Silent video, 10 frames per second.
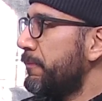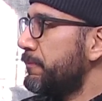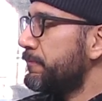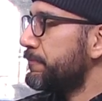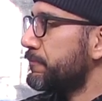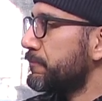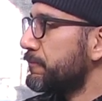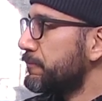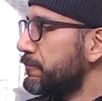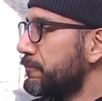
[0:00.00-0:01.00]

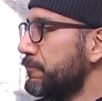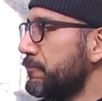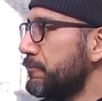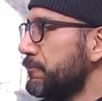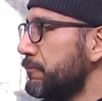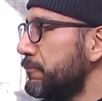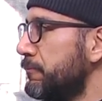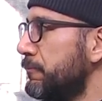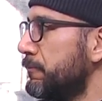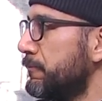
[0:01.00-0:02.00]

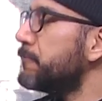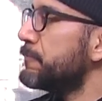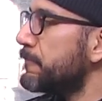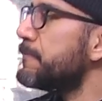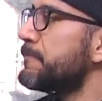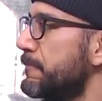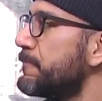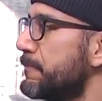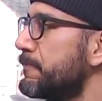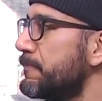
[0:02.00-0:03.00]

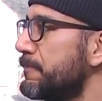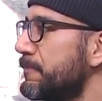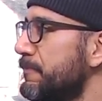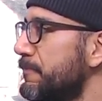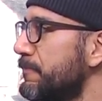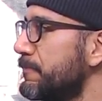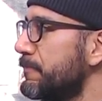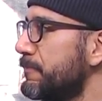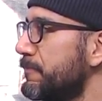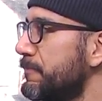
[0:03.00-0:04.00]

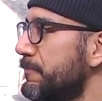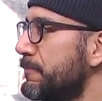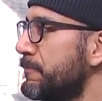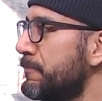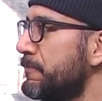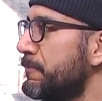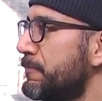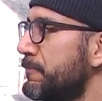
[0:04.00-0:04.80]
(silent)